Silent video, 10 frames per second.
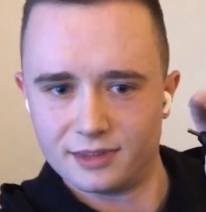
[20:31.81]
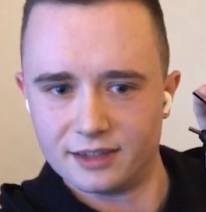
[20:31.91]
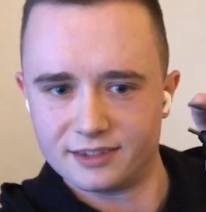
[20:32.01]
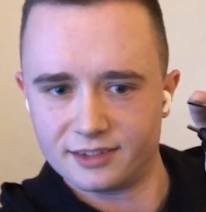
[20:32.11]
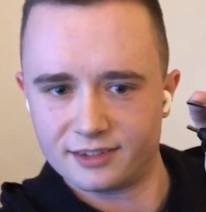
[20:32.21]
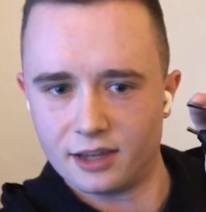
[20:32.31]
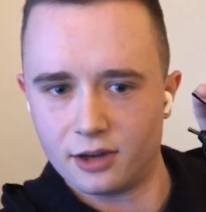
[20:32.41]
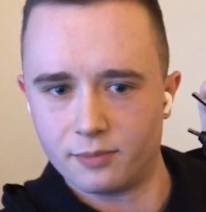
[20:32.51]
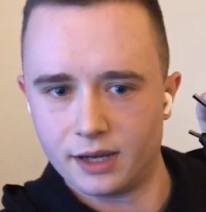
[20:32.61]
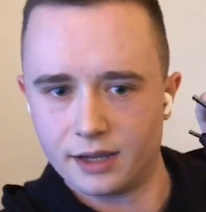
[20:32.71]
this is
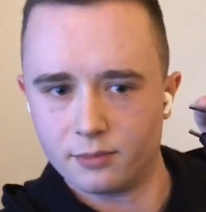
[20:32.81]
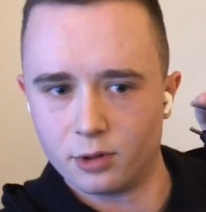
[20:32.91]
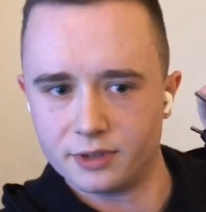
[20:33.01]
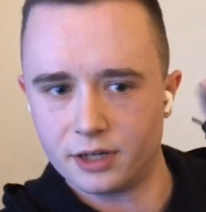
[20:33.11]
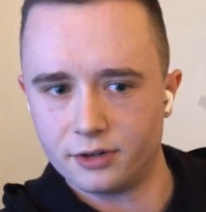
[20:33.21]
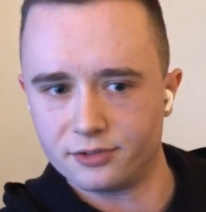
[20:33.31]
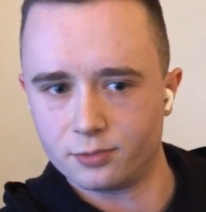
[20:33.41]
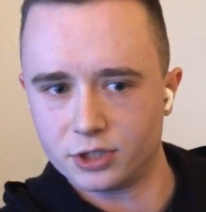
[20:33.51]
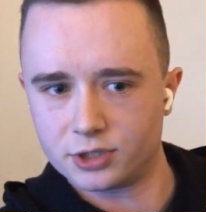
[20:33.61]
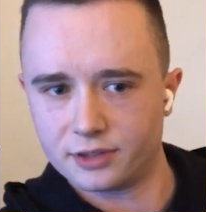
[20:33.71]
now my momentary
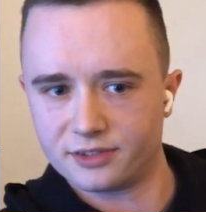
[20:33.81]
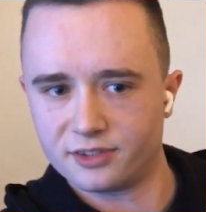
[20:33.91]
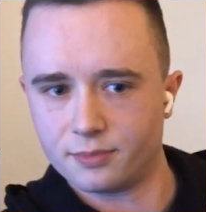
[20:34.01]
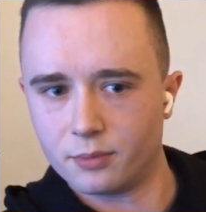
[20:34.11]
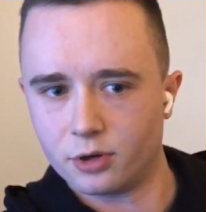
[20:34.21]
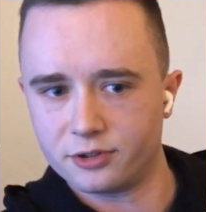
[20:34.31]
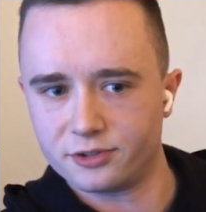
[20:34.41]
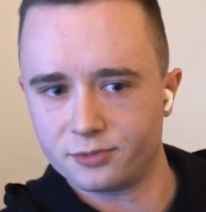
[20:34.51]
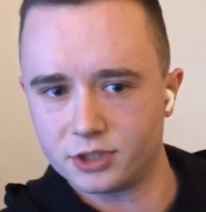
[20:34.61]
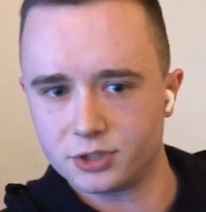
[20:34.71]
switch and this is my
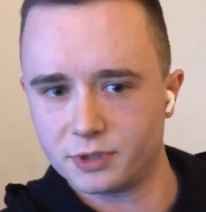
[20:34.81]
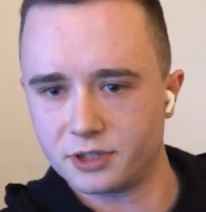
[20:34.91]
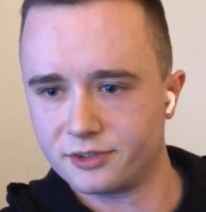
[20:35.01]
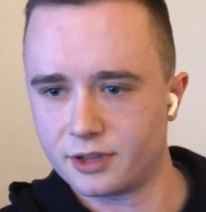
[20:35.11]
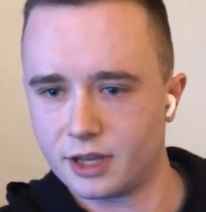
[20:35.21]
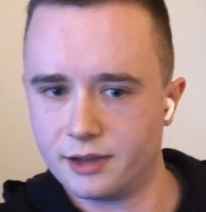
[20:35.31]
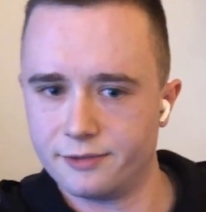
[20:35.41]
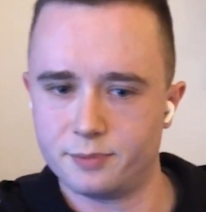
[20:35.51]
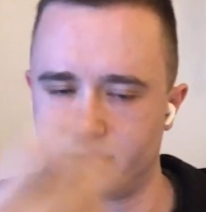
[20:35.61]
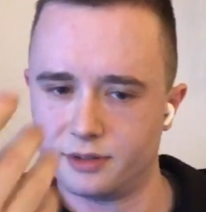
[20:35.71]
motor switch because
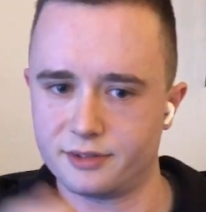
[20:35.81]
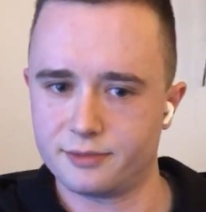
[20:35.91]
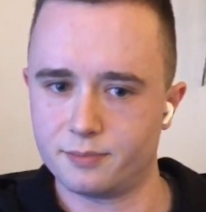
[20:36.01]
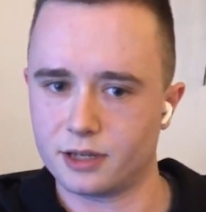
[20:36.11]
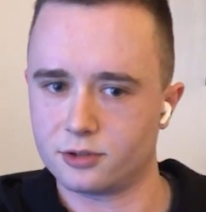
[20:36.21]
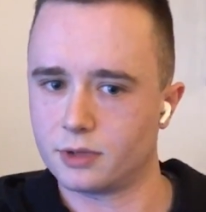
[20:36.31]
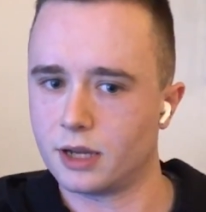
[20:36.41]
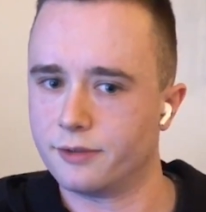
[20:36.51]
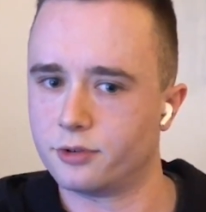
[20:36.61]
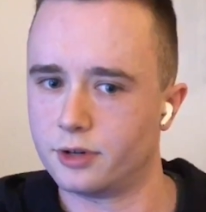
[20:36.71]
I've been a Spectrum
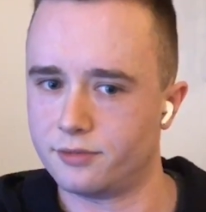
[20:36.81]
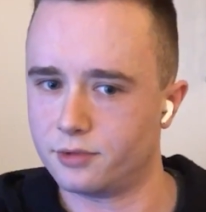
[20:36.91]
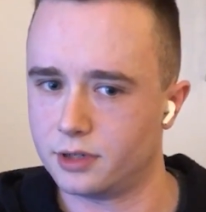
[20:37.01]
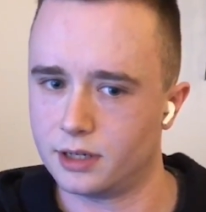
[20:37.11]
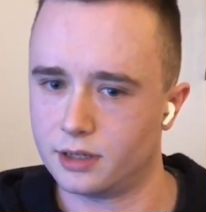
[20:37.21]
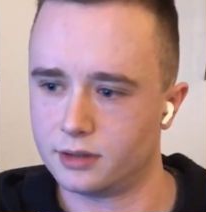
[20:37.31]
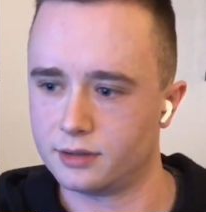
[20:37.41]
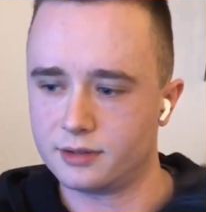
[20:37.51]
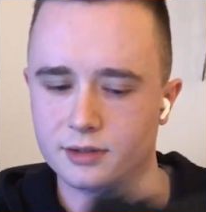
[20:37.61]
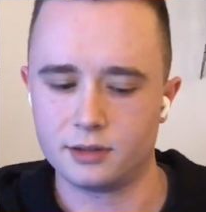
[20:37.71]
guy forever
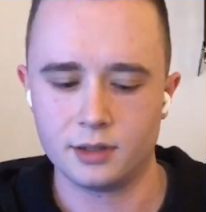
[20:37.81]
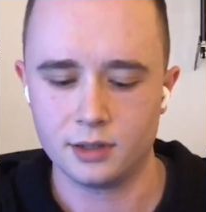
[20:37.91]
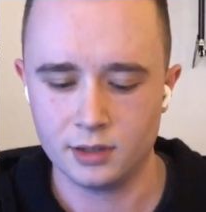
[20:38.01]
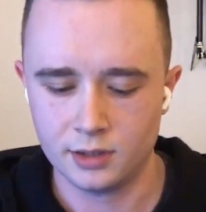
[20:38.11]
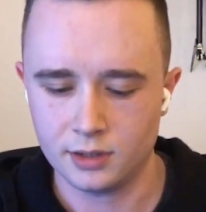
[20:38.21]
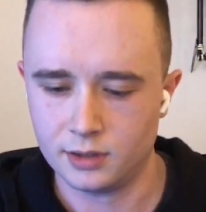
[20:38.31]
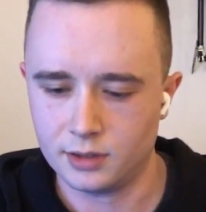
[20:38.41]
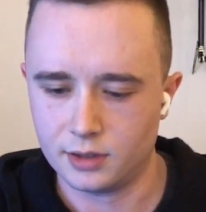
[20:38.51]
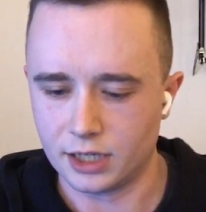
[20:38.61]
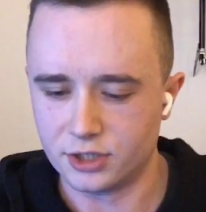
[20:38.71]
and
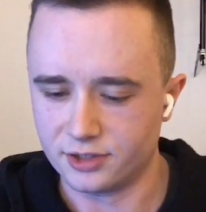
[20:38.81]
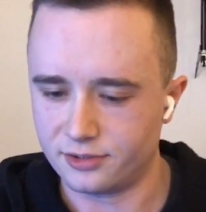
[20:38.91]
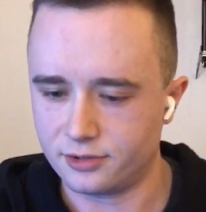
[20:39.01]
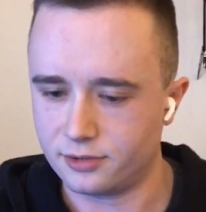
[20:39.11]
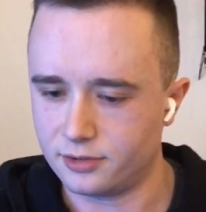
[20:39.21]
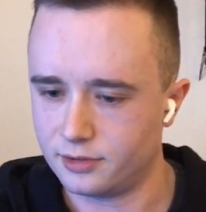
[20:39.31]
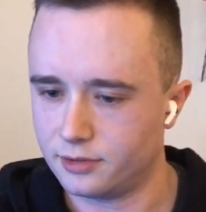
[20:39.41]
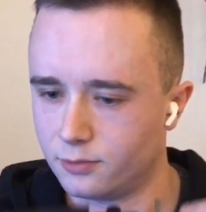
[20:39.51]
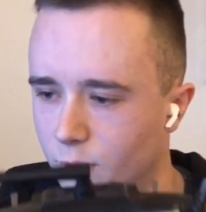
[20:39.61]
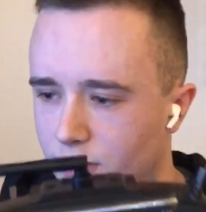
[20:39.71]
I just
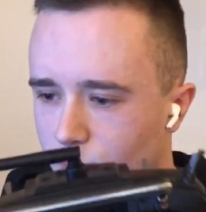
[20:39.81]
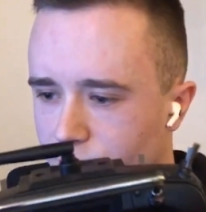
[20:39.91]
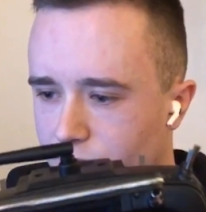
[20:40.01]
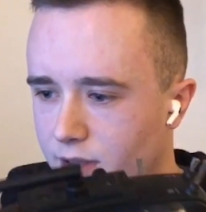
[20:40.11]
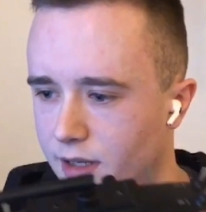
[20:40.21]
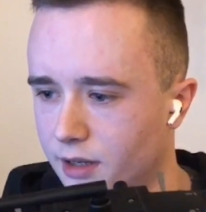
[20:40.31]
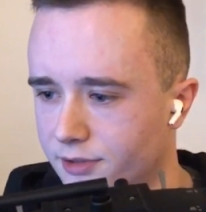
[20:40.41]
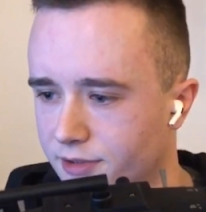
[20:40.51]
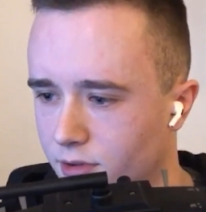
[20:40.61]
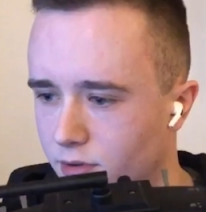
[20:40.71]
went with that
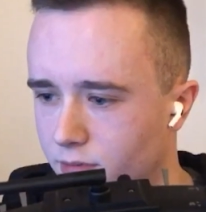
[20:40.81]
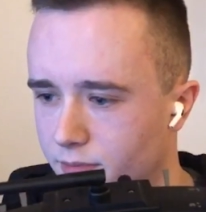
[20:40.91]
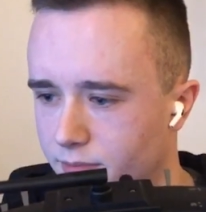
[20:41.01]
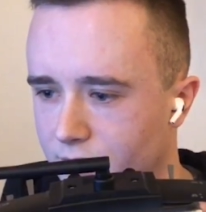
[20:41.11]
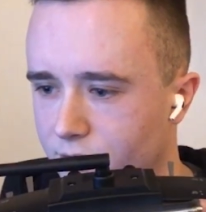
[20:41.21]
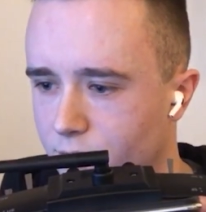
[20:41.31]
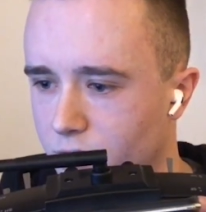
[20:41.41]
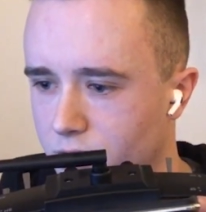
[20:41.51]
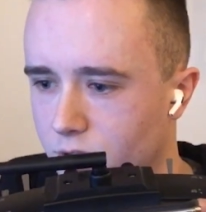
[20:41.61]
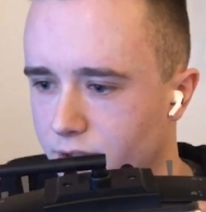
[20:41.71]
layout. So that
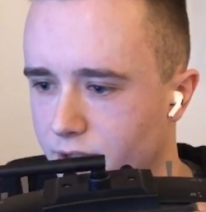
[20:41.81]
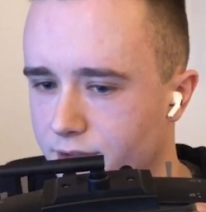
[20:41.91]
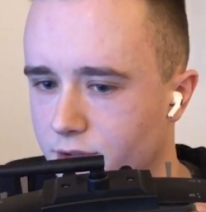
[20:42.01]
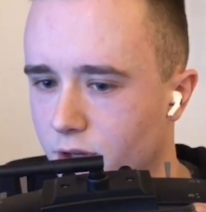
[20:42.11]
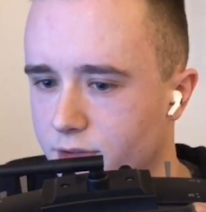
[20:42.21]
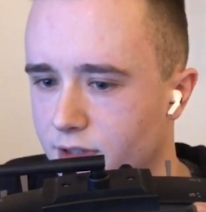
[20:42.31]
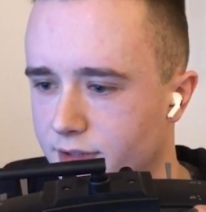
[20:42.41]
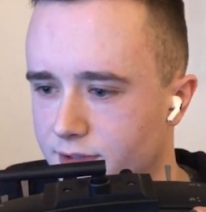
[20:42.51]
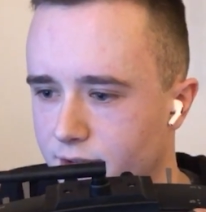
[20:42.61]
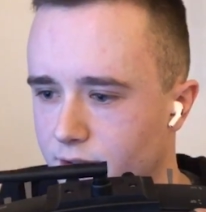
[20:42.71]
switch on a stock
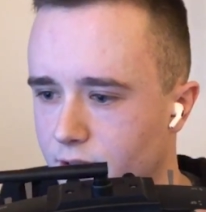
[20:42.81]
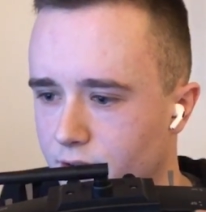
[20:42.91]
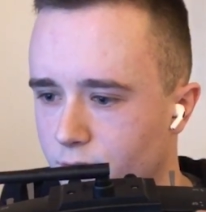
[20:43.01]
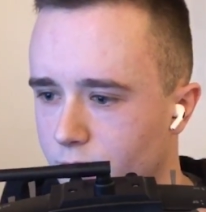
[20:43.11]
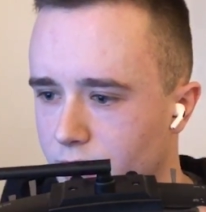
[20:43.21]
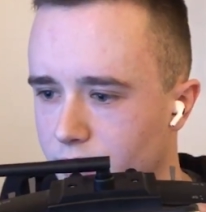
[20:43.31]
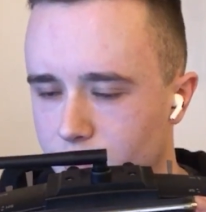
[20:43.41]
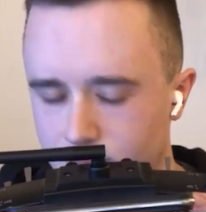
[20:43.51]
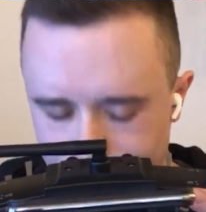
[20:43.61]
TX16s will be here.